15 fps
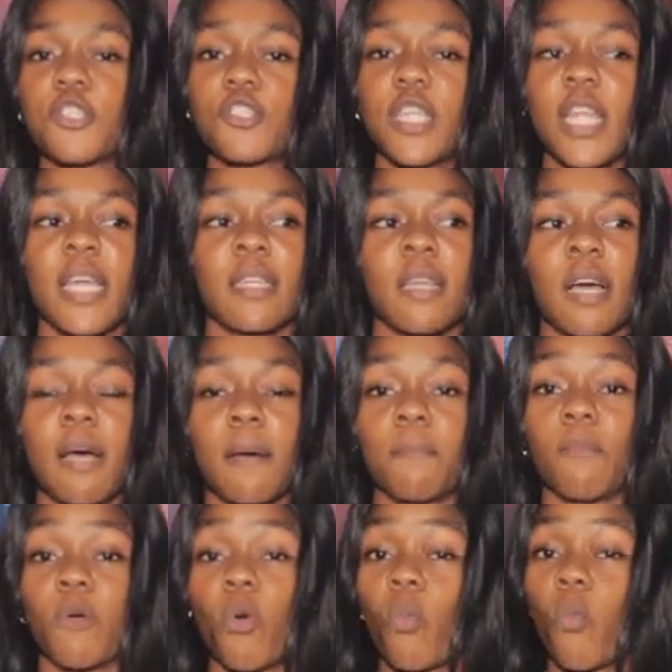So
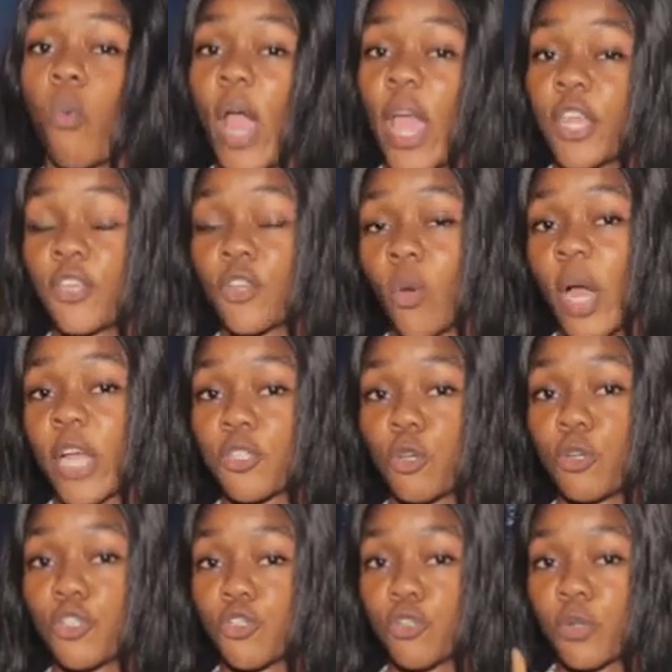then, where, you know, I
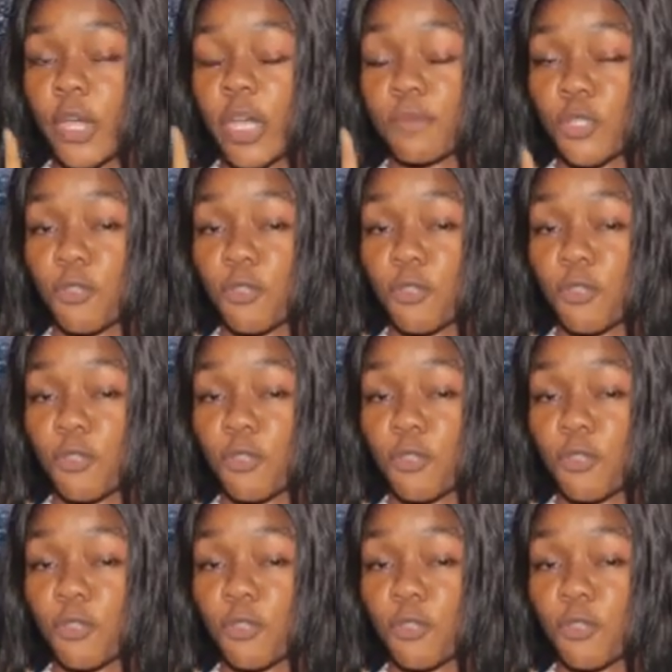told you